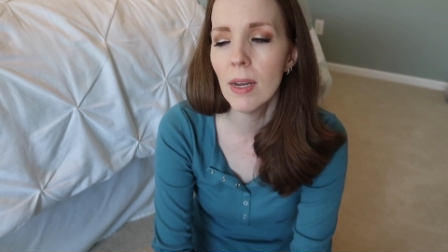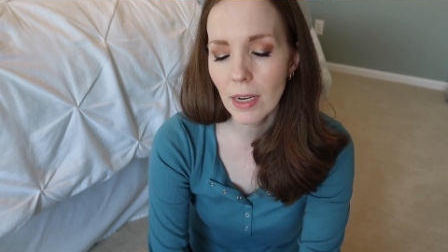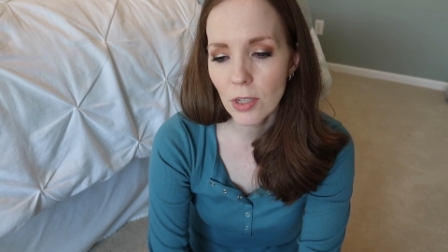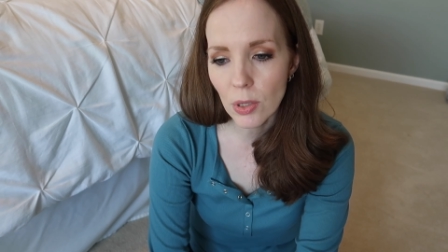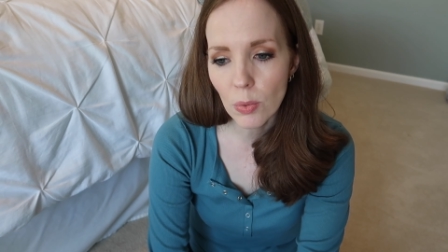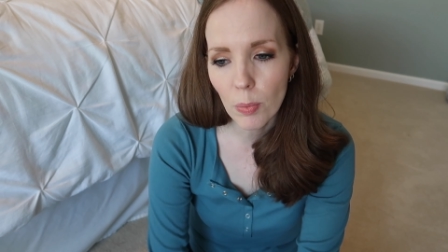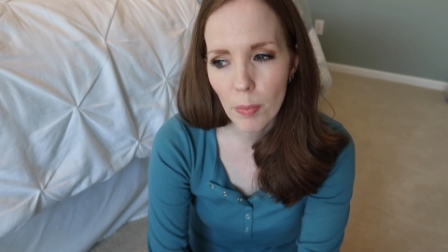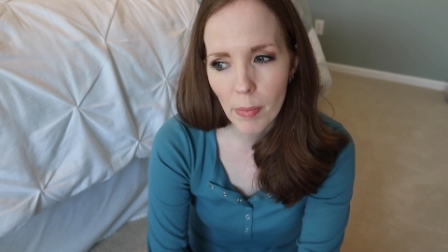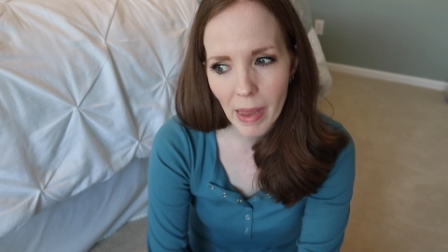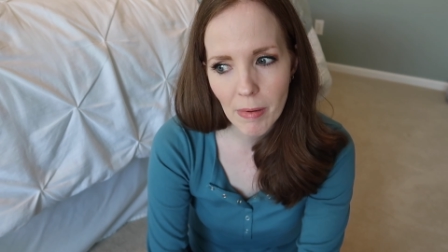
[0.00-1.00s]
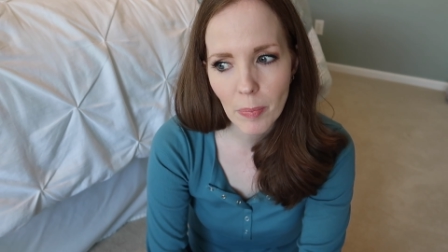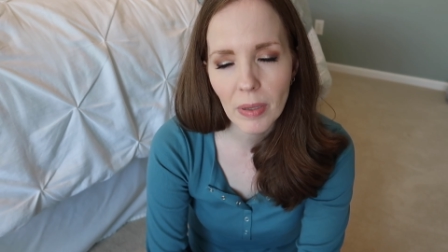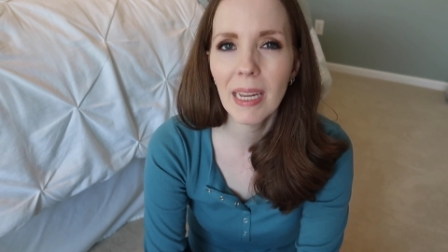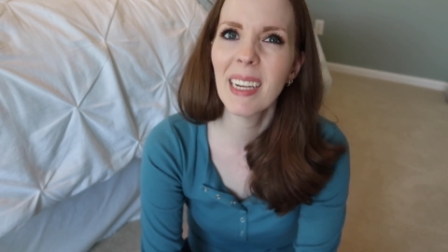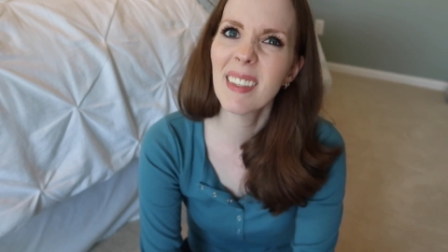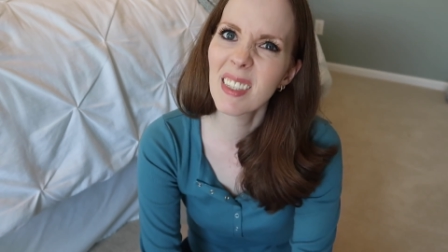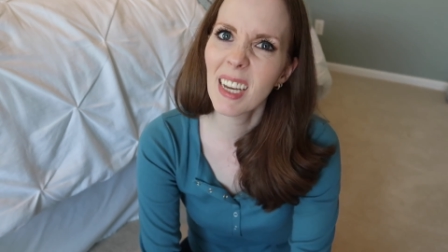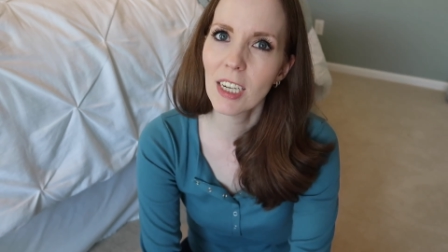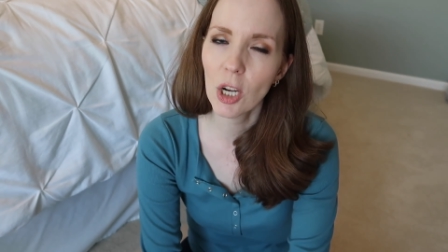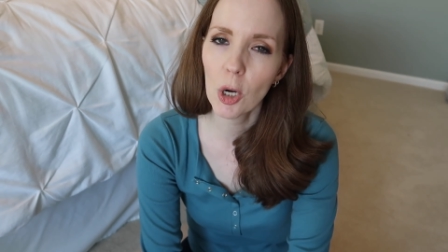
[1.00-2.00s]
I do maybe plan
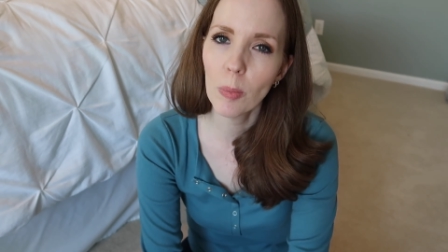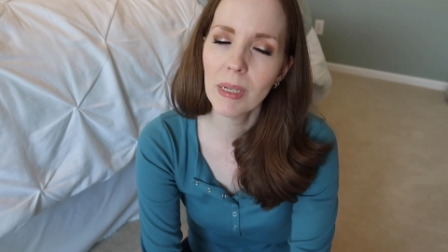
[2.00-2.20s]
slash hope